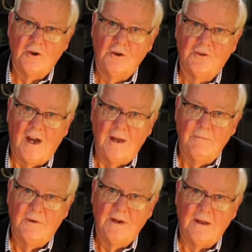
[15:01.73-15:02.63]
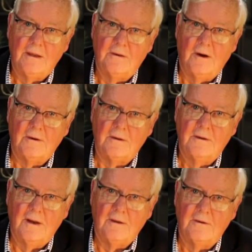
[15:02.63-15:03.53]
time tick tock,
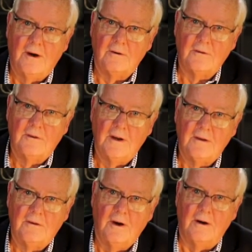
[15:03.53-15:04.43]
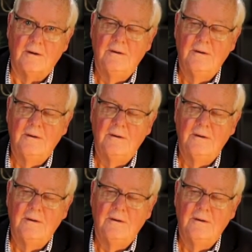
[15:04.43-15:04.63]
tick tock, tick tock.